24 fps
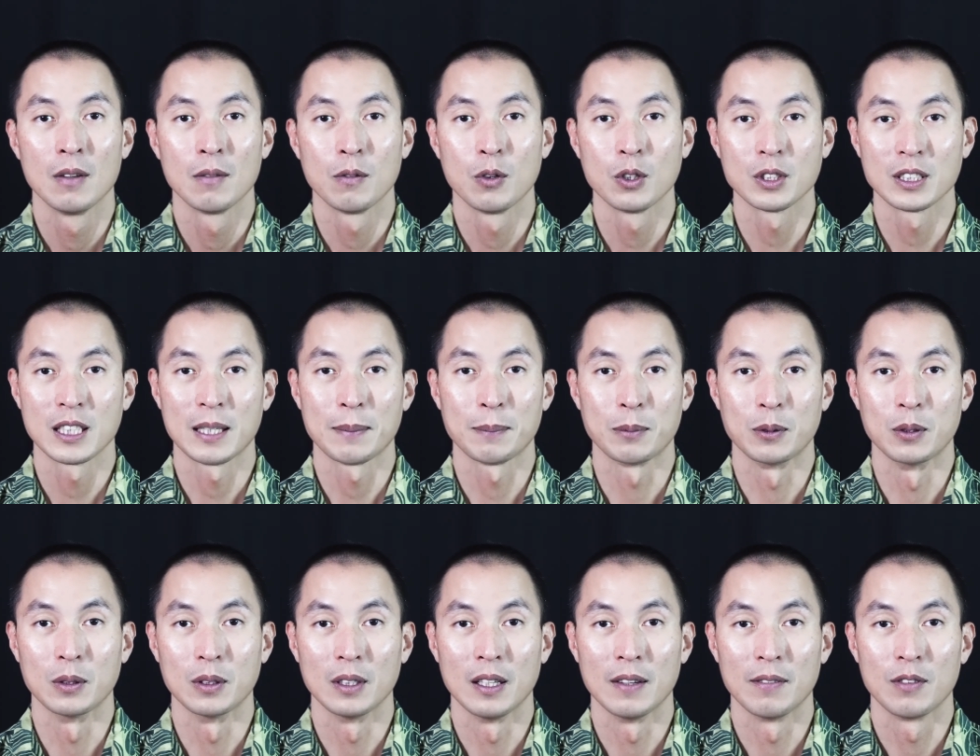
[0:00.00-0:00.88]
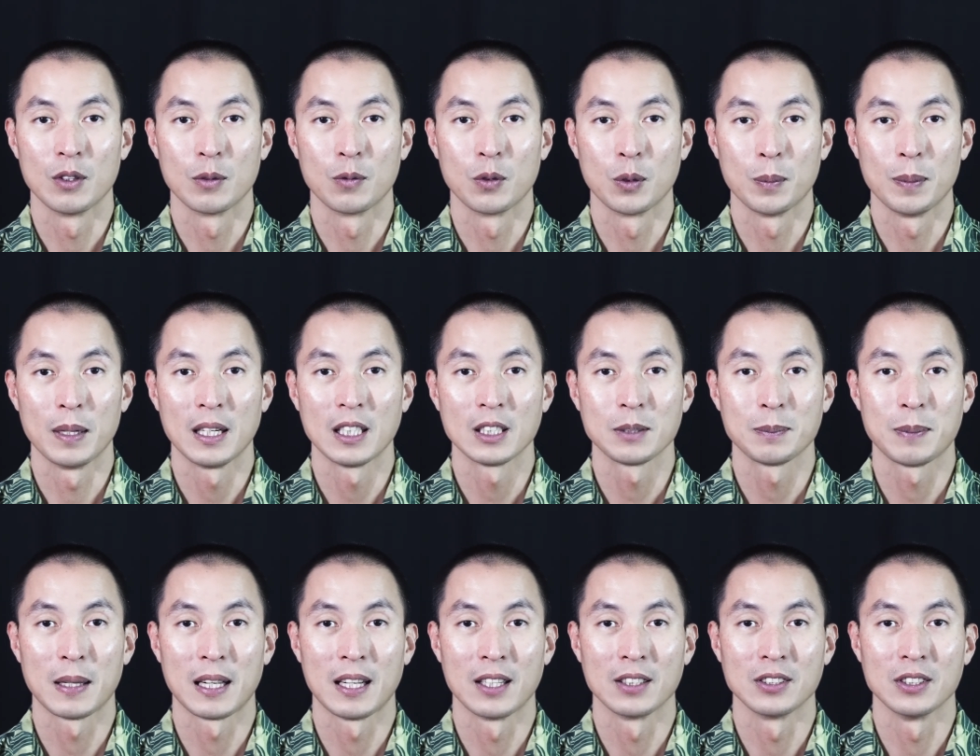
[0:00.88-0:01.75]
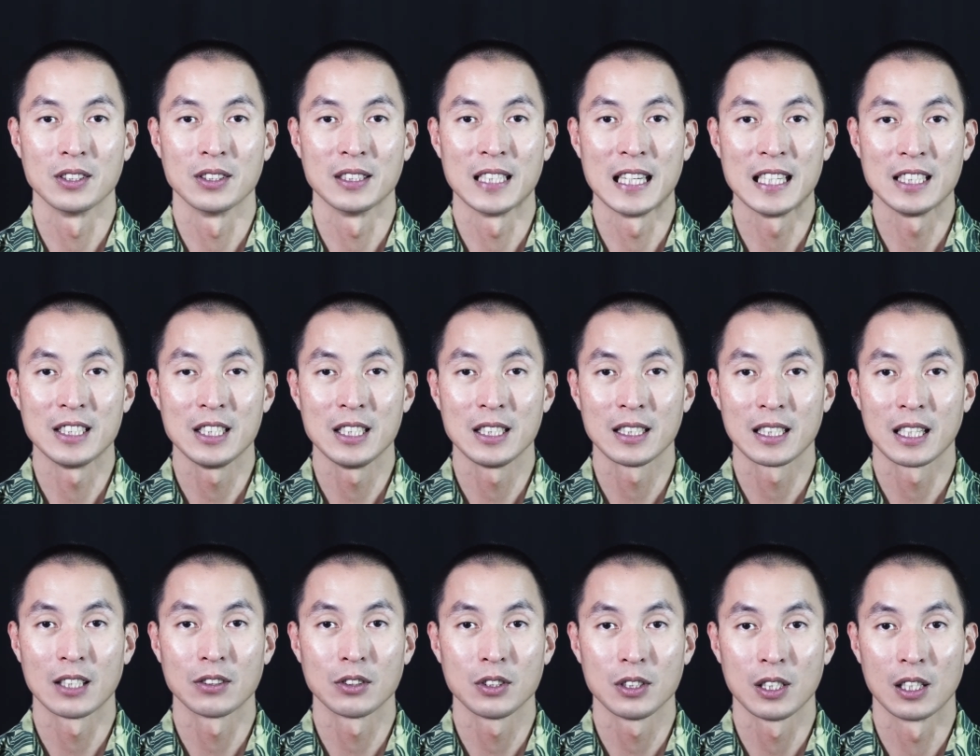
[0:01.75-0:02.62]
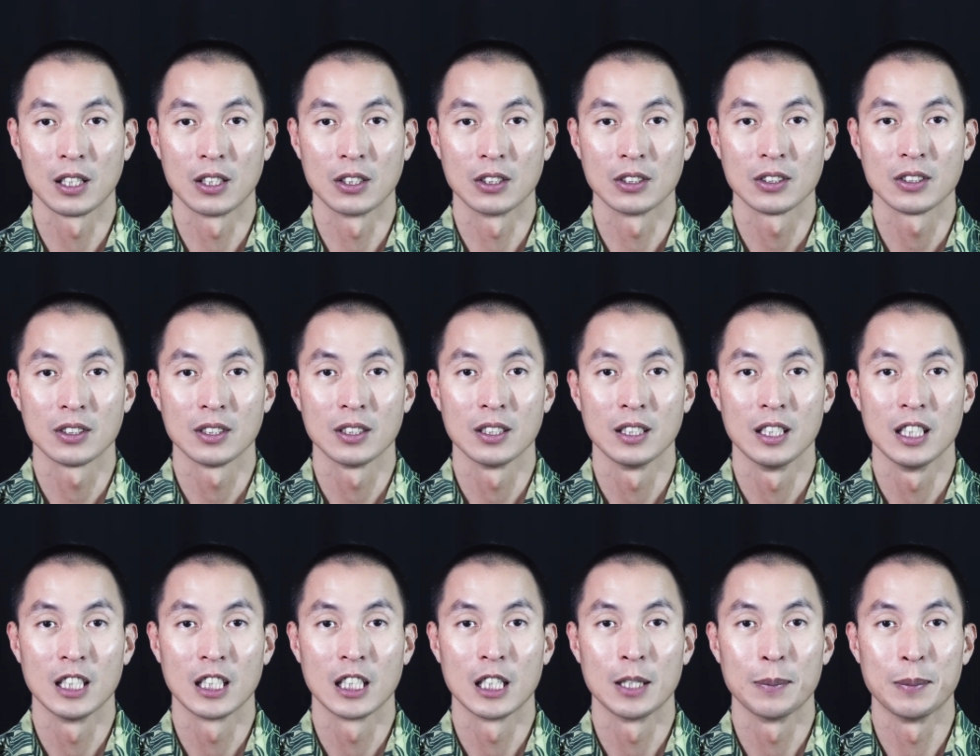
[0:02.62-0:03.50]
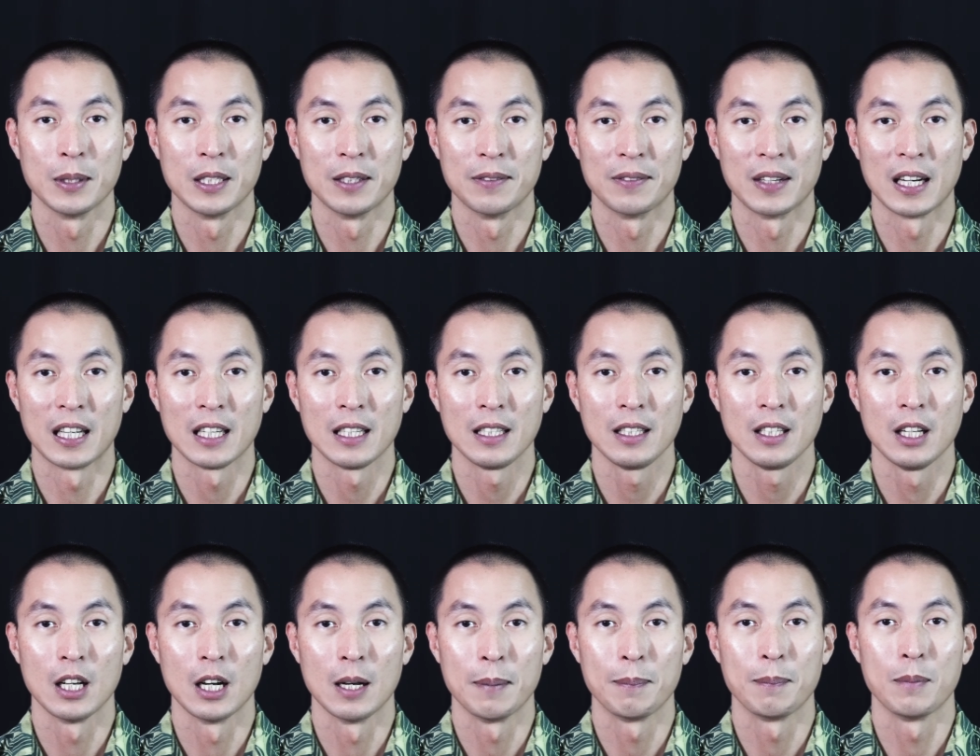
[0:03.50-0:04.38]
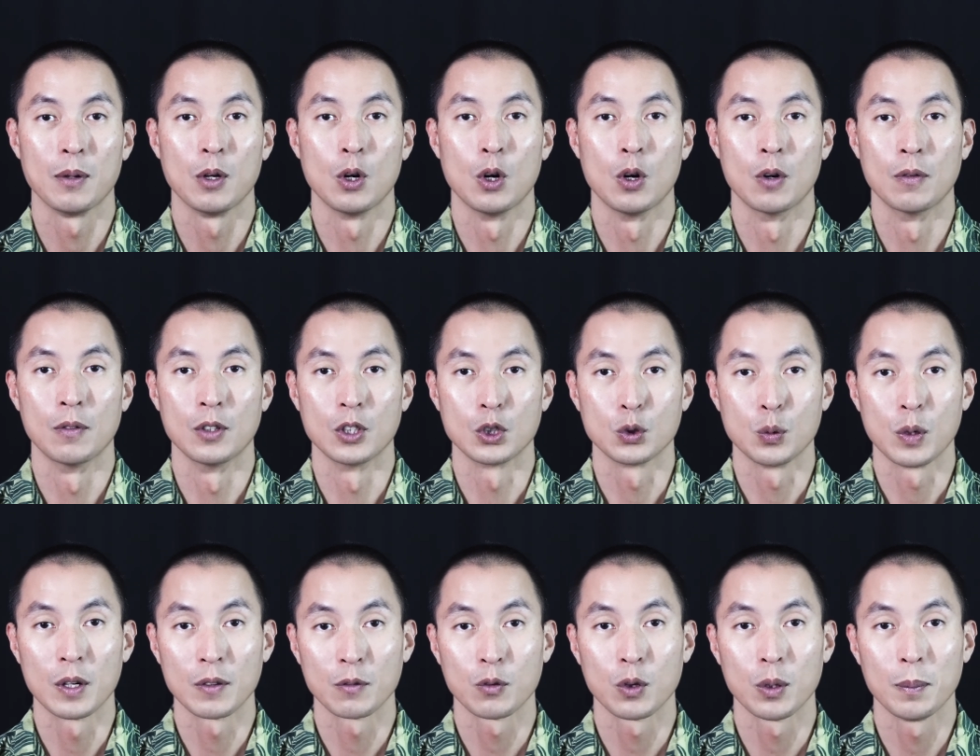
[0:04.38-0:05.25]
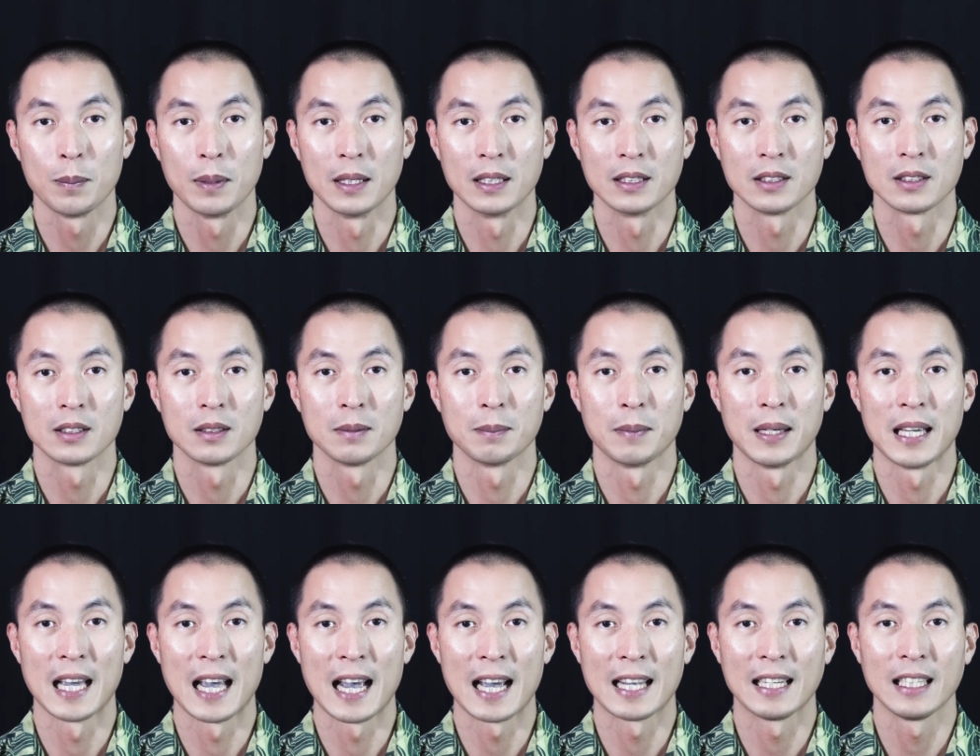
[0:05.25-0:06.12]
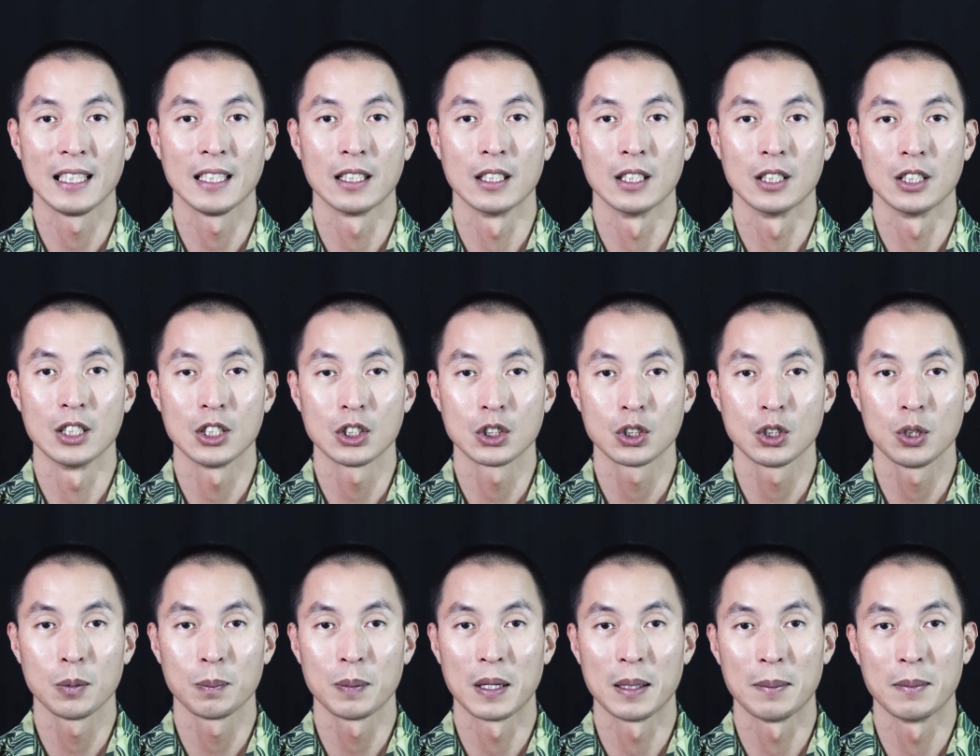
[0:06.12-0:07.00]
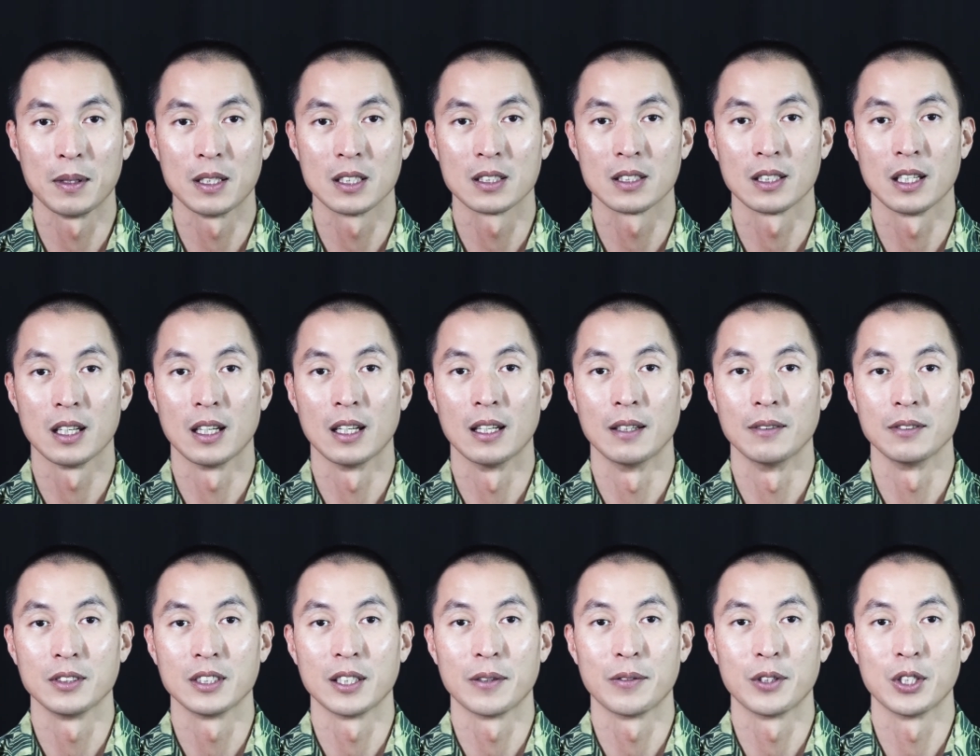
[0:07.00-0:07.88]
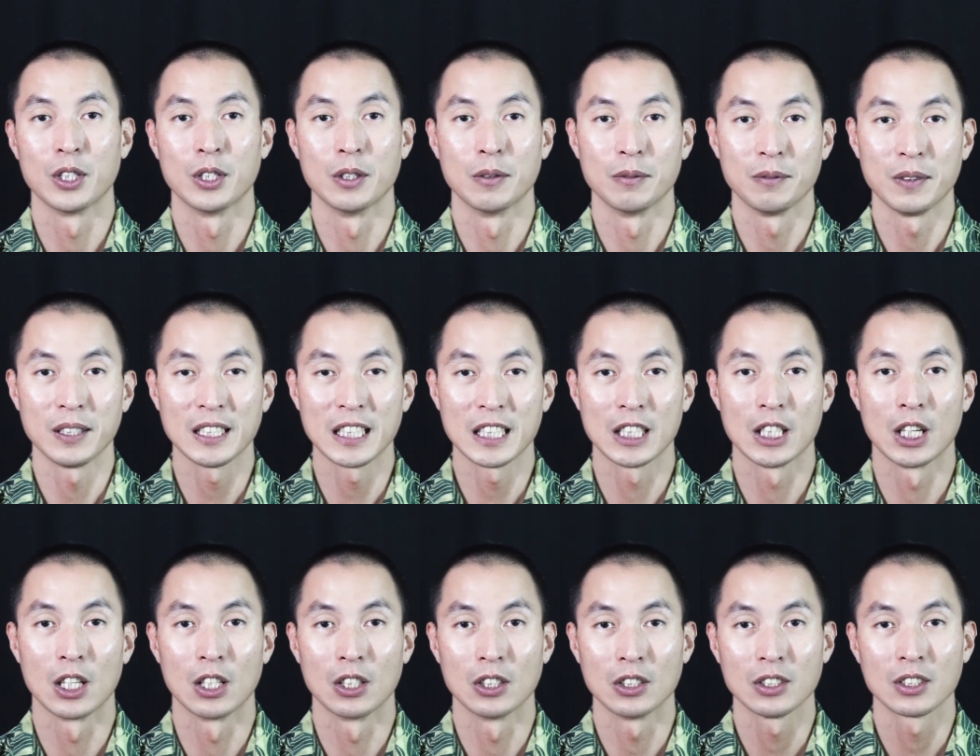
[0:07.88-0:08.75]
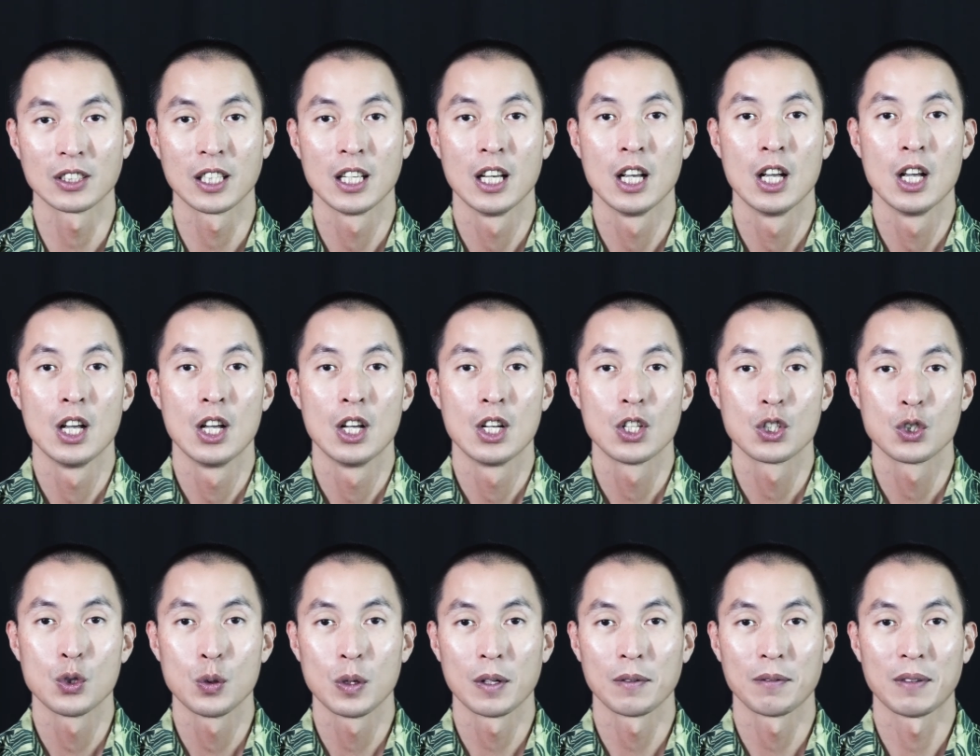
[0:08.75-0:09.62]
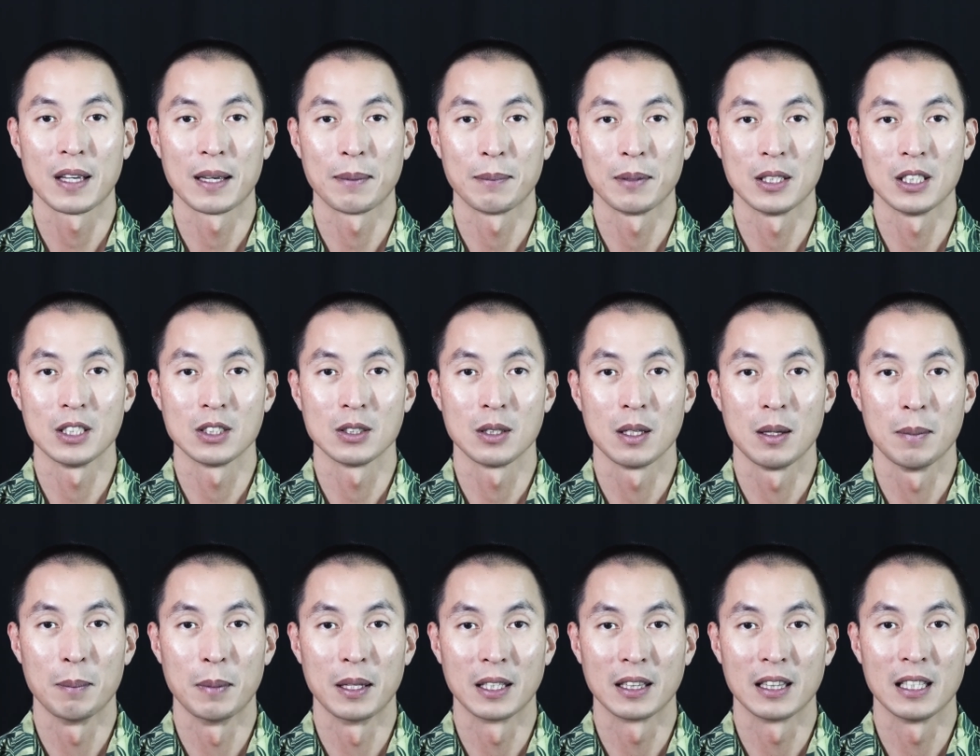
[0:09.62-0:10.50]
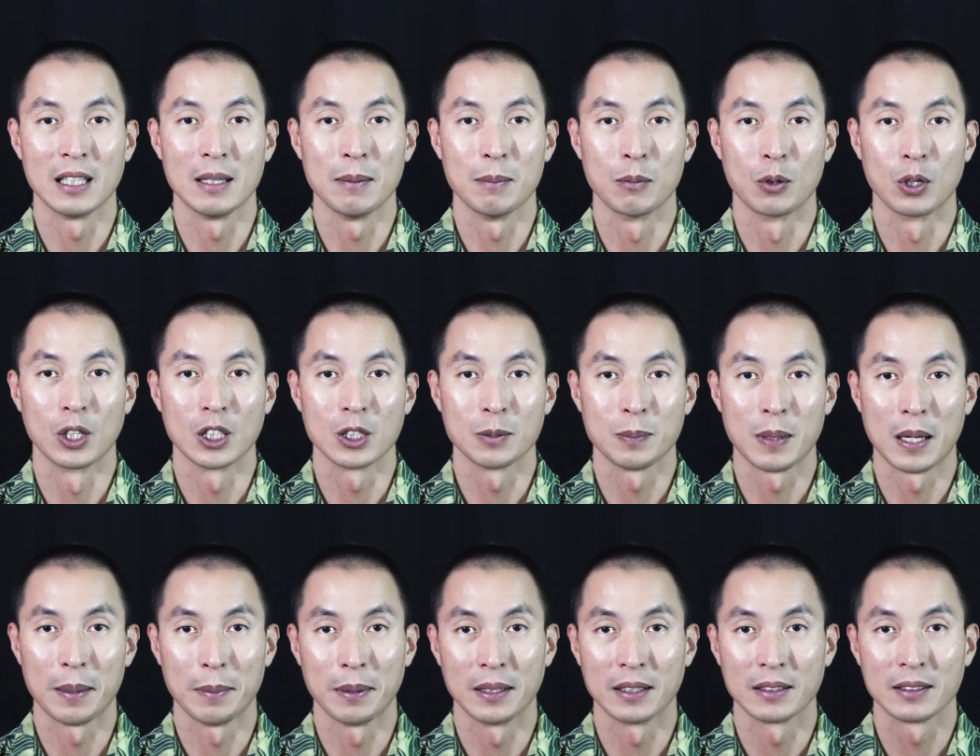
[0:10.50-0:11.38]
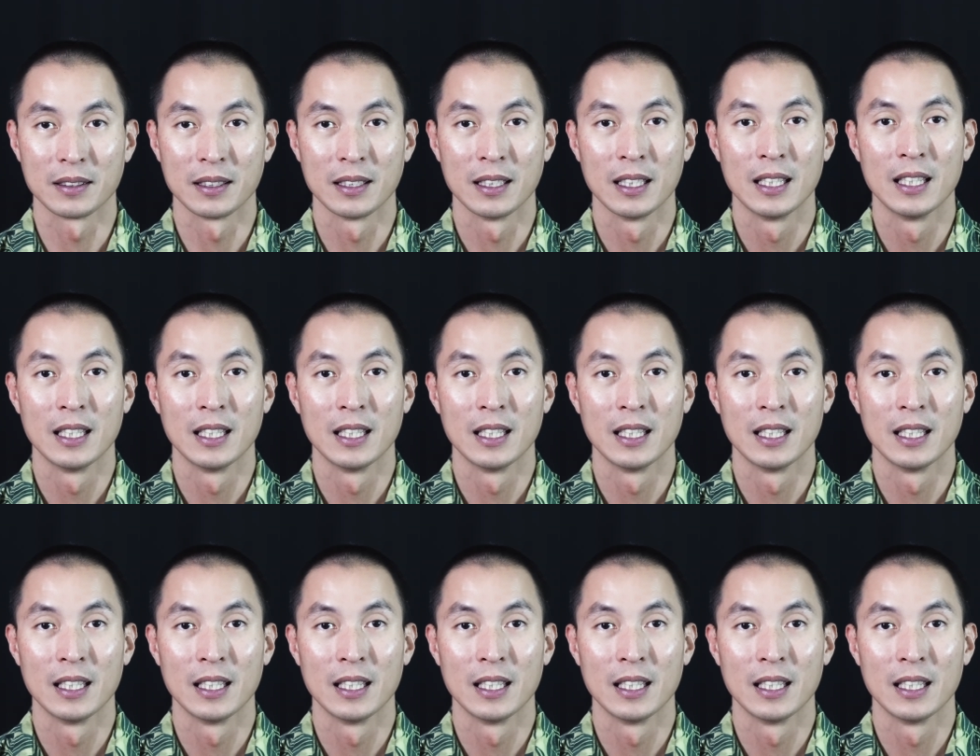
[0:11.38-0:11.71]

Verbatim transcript: For example, if the forbearance balance is $18,000, it could be divided up over 24 months by adding an additional payment of $750 to a family's monthly mortgage payment.